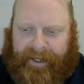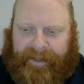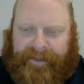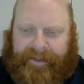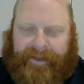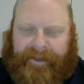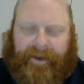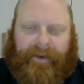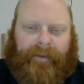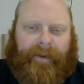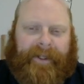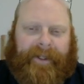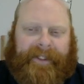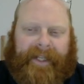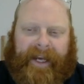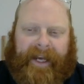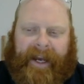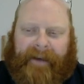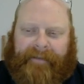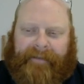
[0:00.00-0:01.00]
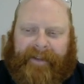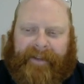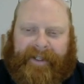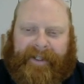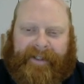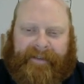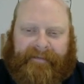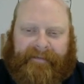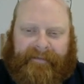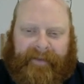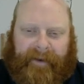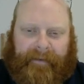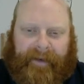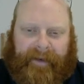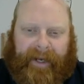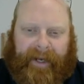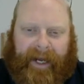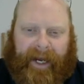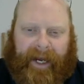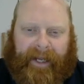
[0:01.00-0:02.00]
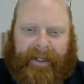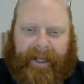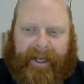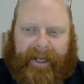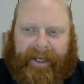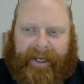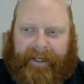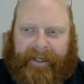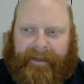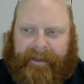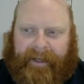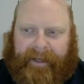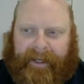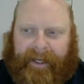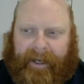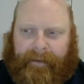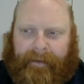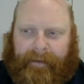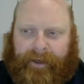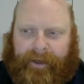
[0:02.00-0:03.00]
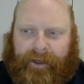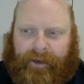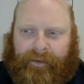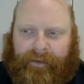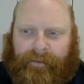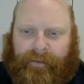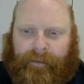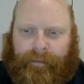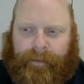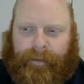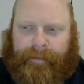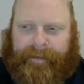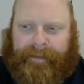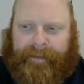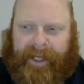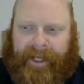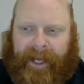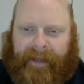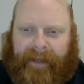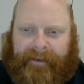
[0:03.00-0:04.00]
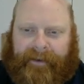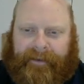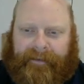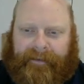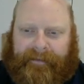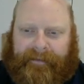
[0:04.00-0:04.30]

So once I have this, I'm going to highlight it and I'm going to group them together.